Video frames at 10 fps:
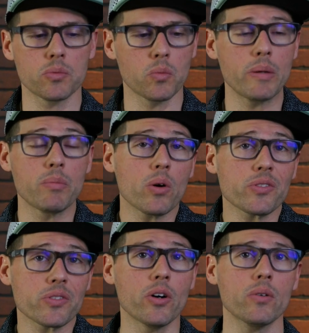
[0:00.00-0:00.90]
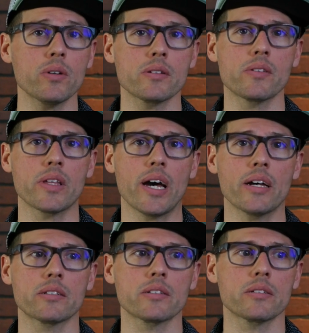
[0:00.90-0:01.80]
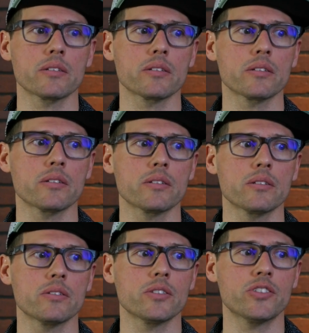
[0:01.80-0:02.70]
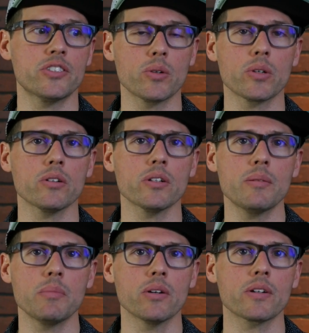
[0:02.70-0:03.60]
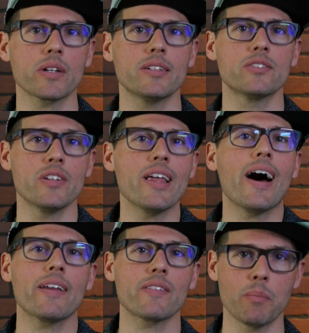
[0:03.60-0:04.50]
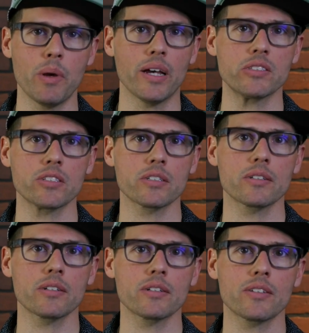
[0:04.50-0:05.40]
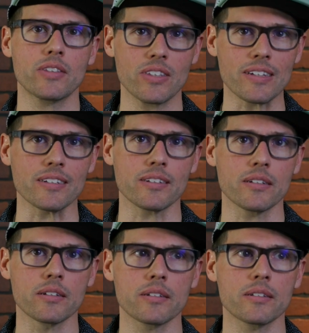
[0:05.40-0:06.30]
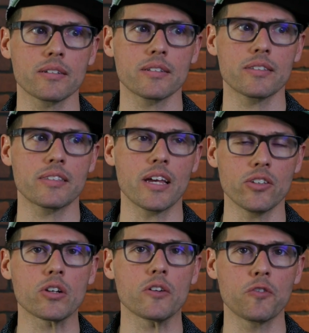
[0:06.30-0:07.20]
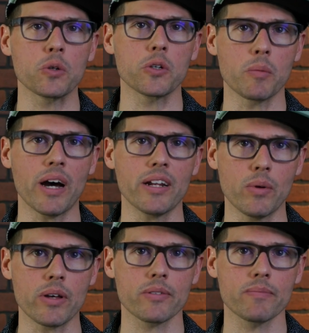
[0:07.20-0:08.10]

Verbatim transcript: we both know that cereal and milk is not the best thing that you could fuel your body with.